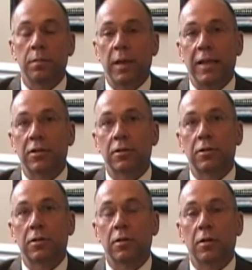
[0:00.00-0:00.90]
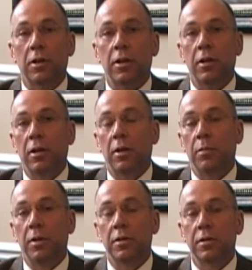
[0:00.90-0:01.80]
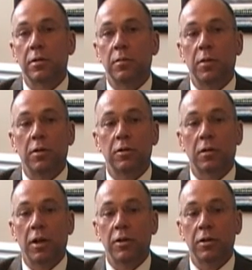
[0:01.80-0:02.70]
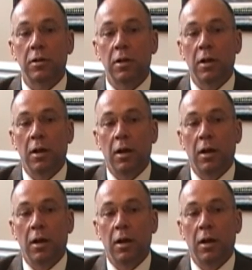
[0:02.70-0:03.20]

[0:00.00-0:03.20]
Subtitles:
bachelor's degree in business administration,